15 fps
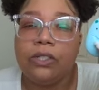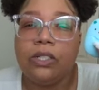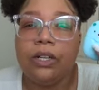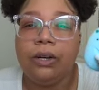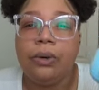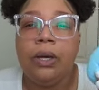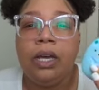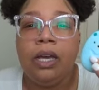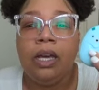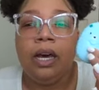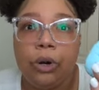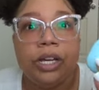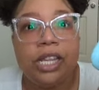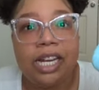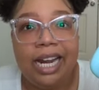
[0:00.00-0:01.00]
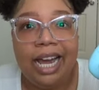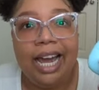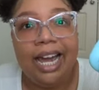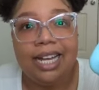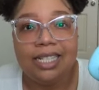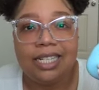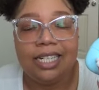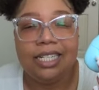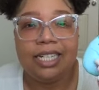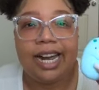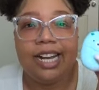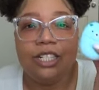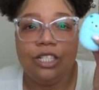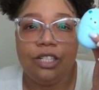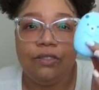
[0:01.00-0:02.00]
So more than hand
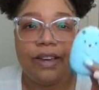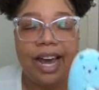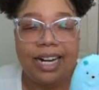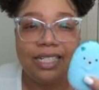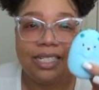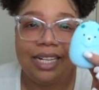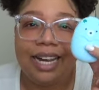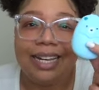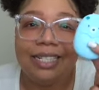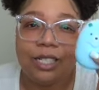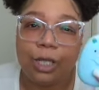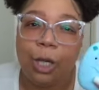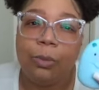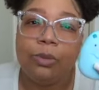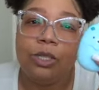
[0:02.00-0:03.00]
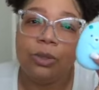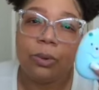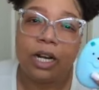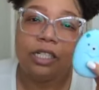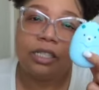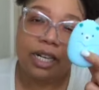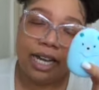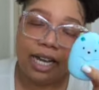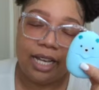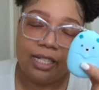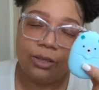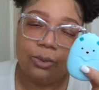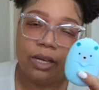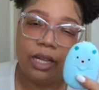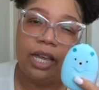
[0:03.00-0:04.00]
sanitizer, you've actually got soap to wash your
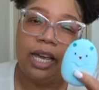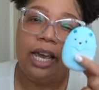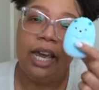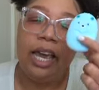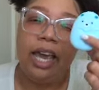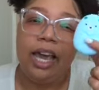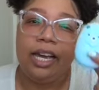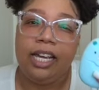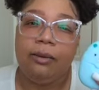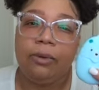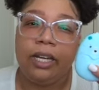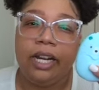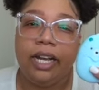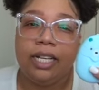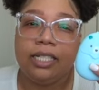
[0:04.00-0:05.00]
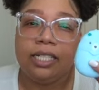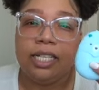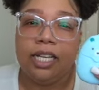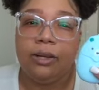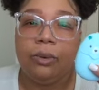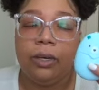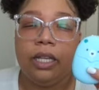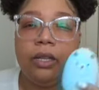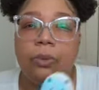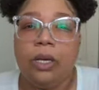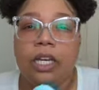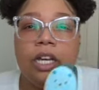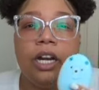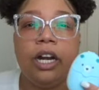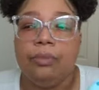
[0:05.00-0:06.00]
hands with and keep your hands clean with when
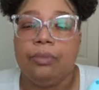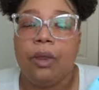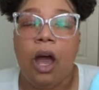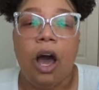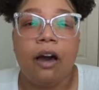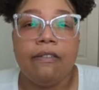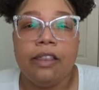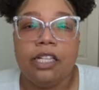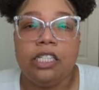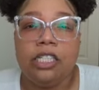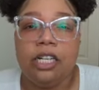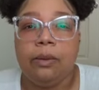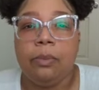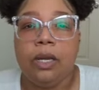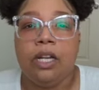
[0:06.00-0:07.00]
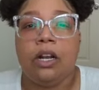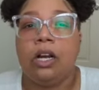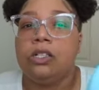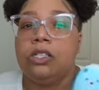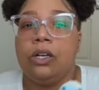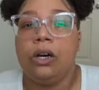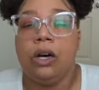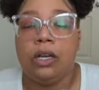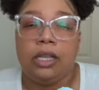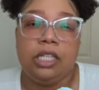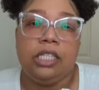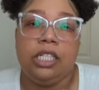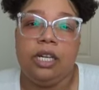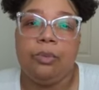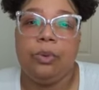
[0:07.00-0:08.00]
you're off the ship and also on the
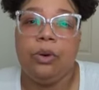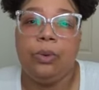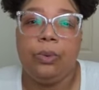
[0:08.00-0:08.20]
ship.